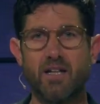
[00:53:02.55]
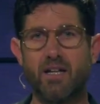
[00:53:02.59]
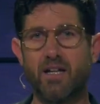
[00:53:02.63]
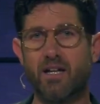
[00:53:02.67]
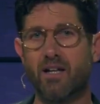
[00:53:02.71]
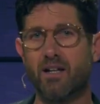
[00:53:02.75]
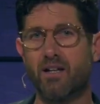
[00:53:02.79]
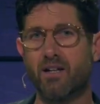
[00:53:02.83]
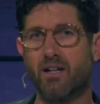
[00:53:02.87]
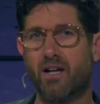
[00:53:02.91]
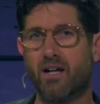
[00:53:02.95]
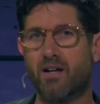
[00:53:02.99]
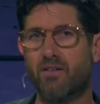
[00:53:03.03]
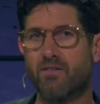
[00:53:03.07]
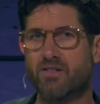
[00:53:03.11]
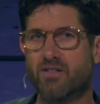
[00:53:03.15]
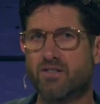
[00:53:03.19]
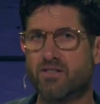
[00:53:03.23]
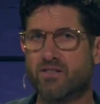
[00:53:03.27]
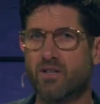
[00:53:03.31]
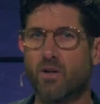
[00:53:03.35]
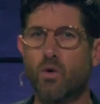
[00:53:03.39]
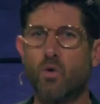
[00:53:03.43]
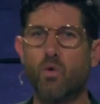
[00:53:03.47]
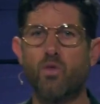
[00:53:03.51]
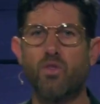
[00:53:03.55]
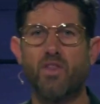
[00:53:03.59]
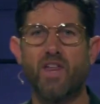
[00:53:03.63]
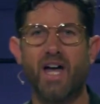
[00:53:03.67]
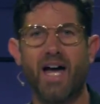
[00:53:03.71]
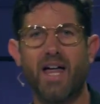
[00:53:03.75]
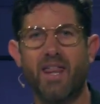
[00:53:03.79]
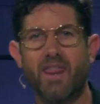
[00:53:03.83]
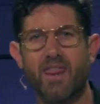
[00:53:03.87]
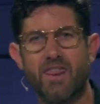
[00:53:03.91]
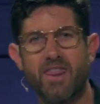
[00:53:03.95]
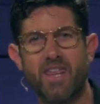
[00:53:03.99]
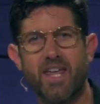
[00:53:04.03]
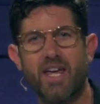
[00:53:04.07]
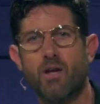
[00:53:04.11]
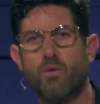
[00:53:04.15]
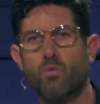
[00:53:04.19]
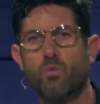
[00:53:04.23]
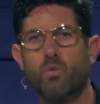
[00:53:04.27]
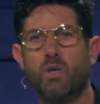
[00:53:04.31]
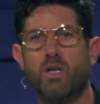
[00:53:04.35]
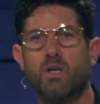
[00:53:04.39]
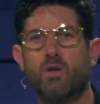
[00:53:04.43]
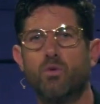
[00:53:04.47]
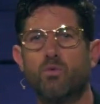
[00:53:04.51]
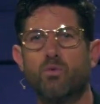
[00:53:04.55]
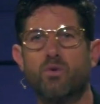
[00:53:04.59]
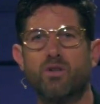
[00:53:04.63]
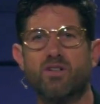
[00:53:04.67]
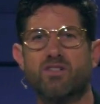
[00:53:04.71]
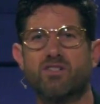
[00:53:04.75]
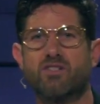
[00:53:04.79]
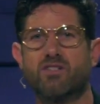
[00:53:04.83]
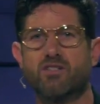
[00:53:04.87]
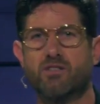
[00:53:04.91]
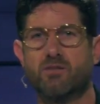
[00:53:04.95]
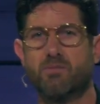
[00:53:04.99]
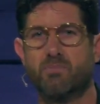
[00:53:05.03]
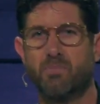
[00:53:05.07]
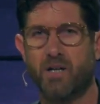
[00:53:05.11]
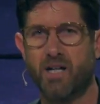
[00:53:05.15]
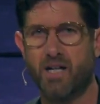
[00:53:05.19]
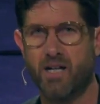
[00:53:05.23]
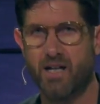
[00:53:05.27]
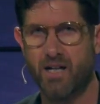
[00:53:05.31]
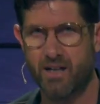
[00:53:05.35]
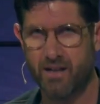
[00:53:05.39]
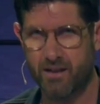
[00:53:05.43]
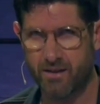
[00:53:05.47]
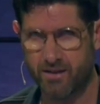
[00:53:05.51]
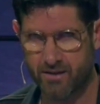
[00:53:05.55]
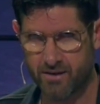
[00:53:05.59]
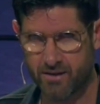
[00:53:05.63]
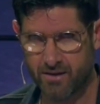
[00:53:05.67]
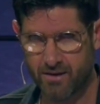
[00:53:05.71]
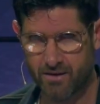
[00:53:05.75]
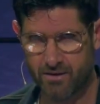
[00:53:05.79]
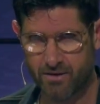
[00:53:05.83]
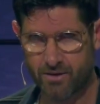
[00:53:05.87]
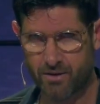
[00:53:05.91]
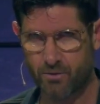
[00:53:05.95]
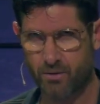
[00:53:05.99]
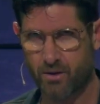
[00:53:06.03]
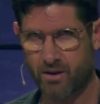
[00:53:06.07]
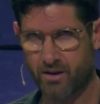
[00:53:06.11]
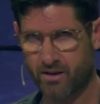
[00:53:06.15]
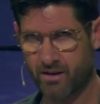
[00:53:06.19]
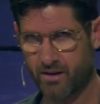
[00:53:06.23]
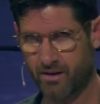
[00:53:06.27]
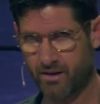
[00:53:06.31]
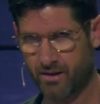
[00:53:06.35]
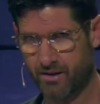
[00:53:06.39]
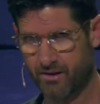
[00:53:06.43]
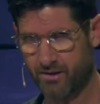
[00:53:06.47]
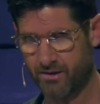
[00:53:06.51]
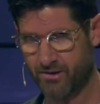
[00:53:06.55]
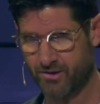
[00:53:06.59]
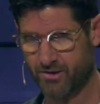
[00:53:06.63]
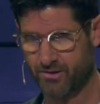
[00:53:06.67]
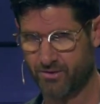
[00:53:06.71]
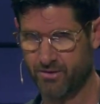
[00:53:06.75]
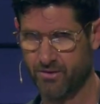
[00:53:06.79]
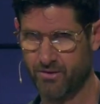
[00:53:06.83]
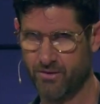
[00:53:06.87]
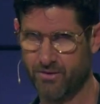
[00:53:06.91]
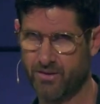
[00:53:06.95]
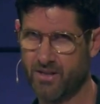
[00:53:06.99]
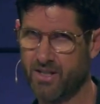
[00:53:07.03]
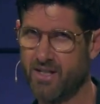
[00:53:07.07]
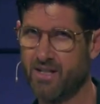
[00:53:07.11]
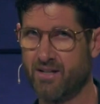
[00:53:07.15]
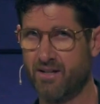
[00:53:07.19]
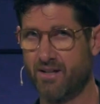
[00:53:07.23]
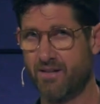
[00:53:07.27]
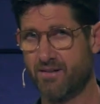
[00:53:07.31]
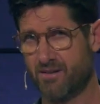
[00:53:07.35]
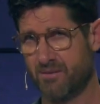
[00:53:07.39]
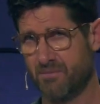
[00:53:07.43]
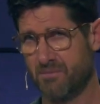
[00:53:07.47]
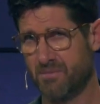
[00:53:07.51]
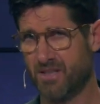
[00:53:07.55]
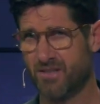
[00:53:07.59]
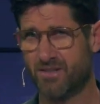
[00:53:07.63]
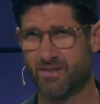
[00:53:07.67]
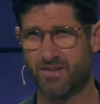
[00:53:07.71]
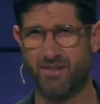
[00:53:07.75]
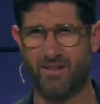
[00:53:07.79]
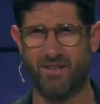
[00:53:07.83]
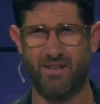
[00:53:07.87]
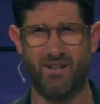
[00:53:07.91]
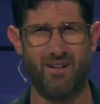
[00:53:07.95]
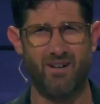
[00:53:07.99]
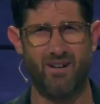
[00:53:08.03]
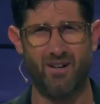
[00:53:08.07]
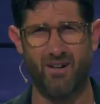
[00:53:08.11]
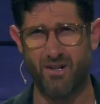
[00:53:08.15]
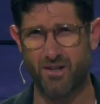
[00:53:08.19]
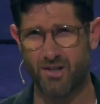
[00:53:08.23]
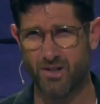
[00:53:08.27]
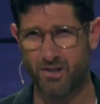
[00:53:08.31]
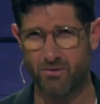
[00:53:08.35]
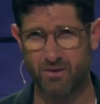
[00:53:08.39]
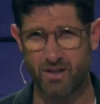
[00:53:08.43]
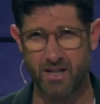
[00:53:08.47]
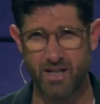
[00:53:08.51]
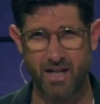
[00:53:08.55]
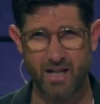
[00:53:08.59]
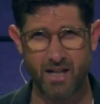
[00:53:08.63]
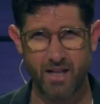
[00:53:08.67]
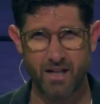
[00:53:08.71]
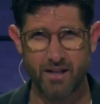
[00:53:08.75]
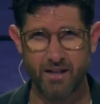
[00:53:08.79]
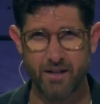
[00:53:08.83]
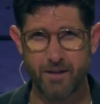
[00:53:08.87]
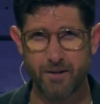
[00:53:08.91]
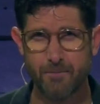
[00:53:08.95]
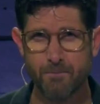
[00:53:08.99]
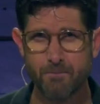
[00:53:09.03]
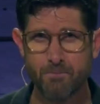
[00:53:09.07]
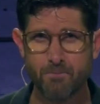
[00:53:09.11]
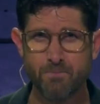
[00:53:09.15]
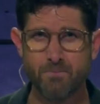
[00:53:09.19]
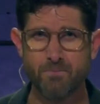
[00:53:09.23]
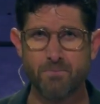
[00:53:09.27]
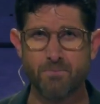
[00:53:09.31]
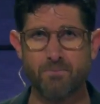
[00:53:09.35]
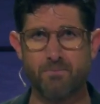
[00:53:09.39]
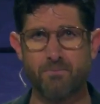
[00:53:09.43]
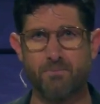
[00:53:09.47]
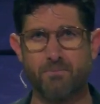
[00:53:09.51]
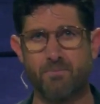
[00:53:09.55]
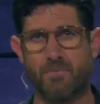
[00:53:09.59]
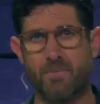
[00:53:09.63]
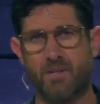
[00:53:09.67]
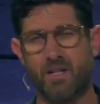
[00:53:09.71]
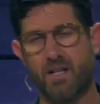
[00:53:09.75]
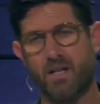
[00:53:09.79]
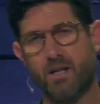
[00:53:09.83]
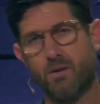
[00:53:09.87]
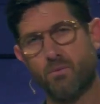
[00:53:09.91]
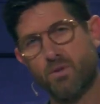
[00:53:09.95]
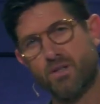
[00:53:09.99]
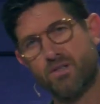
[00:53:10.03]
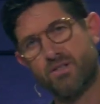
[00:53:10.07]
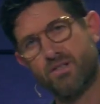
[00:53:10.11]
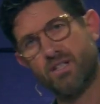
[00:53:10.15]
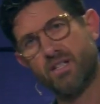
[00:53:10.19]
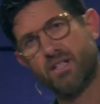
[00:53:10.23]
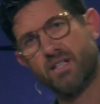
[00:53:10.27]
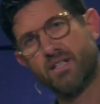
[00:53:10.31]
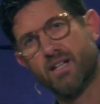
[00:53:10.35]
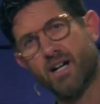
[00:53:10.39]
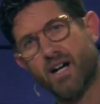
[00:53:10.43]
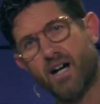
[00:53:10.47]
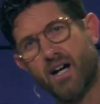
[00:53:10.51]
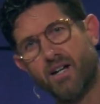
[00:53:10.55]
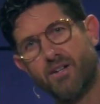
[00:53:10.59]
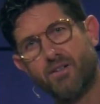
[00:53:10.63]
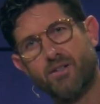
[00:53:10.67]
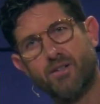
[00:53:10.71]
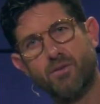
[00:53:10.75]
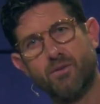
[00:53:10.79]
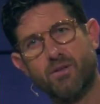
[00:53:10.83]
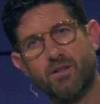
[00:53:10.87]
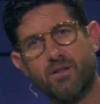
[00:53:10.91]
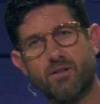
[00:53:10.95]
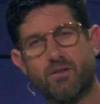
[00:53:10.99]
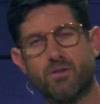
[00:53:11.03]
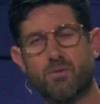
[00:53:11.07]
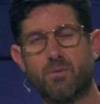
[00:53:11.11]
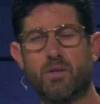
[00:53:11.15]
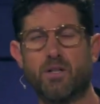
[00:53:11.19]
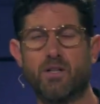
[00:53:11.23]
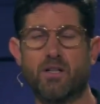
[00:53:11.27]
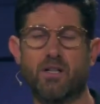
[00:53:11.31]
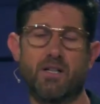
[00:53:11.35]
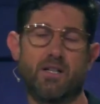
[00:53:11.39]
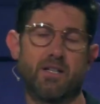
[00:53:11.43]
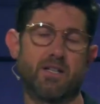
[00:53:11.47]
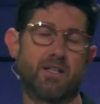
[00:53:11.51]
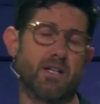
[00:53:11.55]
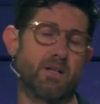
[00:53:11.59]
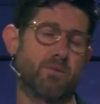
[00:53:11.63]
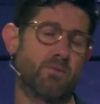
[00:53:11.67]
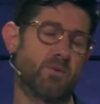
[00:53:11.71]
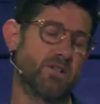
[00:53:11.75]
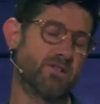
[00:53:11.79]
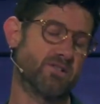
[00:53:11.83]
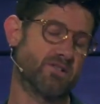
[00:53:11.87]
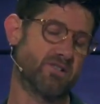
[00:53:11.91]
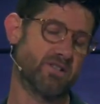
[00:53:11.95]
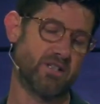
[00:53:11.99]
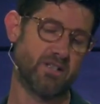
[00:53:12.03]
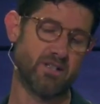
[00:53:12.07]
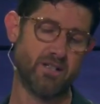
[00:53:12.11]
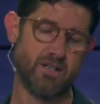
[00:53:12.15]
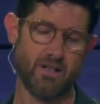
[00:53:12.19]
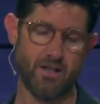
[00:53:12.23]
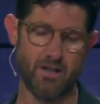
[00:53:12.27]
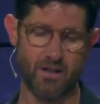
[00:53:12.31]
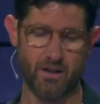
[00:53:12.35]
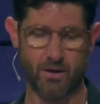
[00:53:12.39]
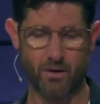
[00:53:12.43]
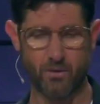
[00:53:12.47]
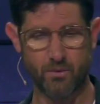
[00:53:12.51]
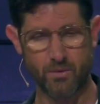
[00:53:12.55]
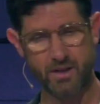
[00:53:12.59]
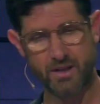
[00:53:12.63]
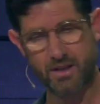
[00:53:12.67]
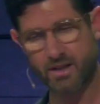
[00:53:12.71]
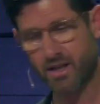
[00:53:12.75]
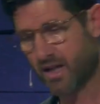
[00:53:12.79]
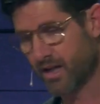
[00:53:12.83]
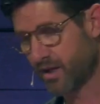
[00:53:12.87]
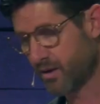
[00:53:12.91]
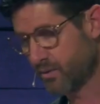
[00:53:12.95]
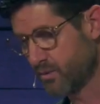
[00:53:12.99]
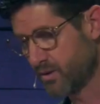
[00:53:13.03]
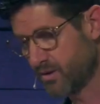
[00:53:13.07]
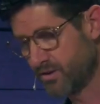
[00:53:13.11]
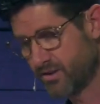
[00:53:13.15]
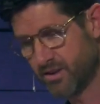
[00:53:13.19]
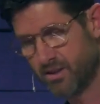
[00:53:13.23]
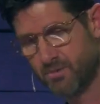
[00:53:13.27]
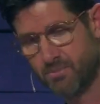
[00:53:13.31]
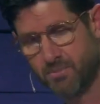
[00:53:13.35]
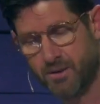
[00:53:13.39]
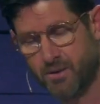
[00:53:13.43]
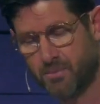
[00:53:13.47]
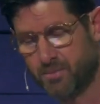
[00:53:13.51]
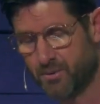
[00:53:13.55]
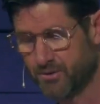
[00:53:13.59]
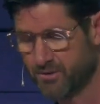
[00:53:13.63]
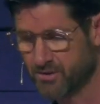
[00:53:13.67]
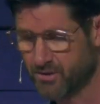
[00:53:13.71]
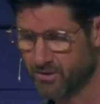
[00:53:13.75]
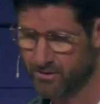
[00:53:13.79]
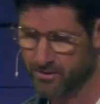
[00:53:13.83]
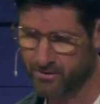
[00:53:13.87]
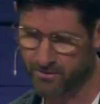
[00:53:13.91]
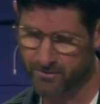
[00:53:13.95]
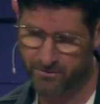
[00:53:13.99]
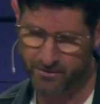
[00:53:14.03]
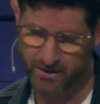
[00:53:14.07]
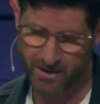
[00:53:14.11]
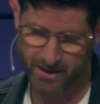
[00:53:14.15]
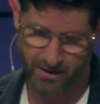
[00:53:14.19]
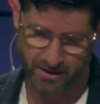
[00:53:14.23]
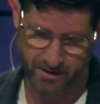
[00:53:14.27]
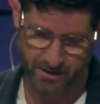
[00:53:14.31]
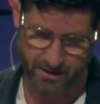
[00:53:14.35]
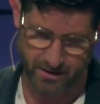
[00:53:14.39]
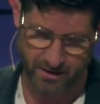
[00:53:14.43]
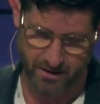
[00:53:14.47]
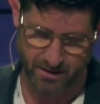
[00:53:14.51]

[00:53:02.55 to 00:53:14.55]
and love so that they will respond to our hard truth as it meets their harsh reality. And we see God do his work. And again, we see only God, and we see people turn to faith